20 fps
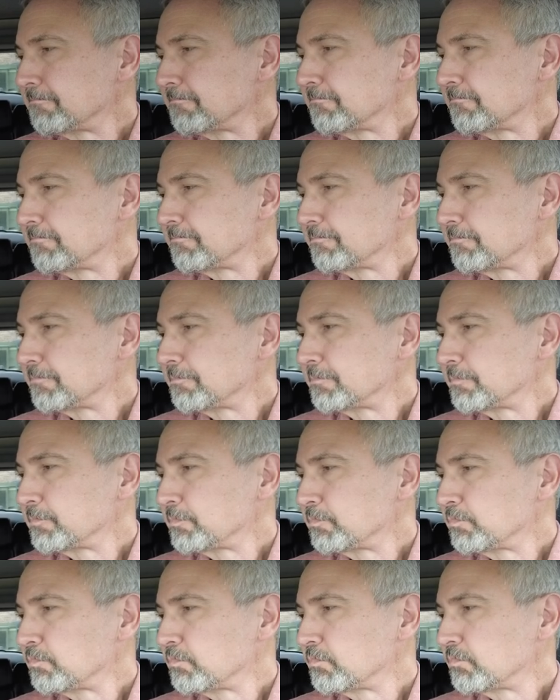
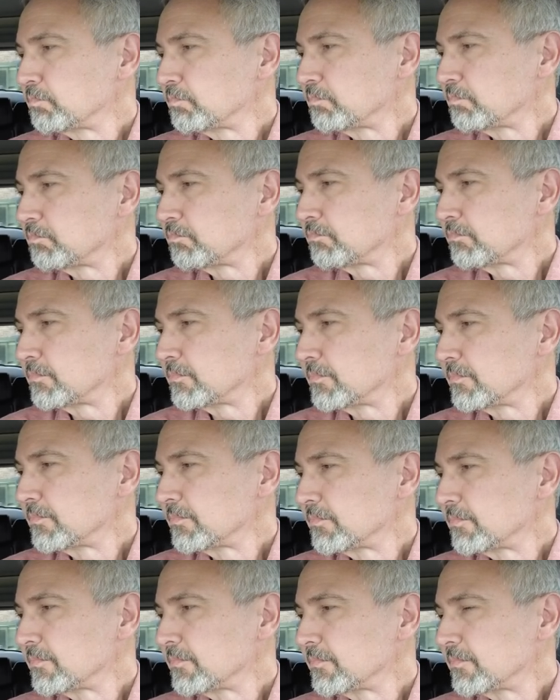
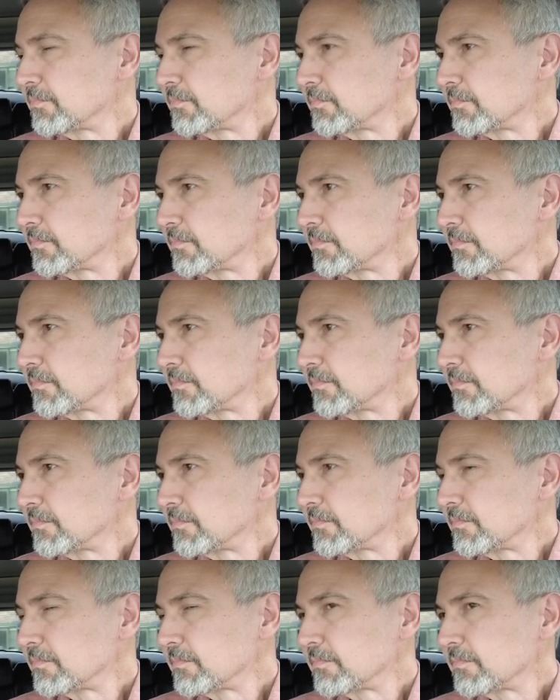
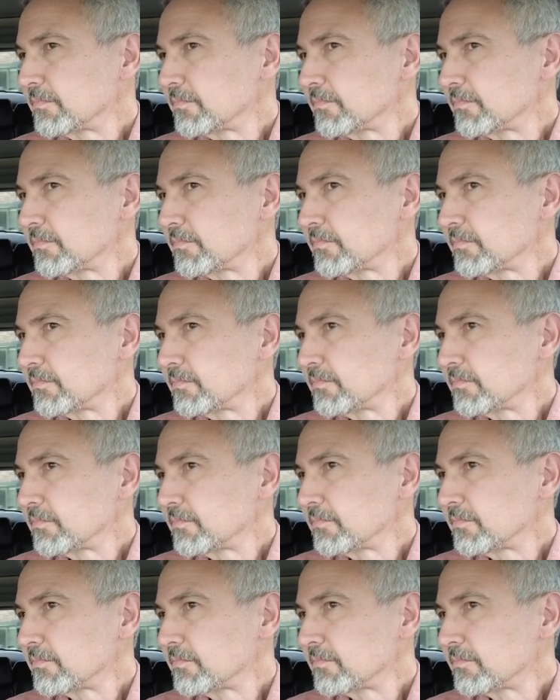
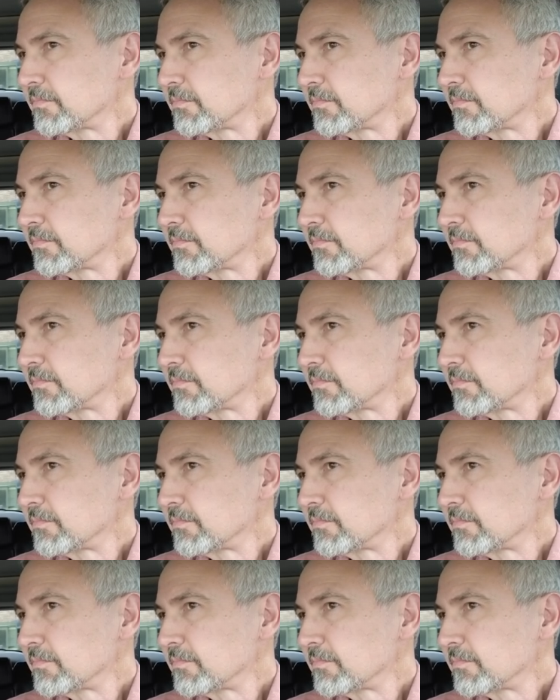(not speaking)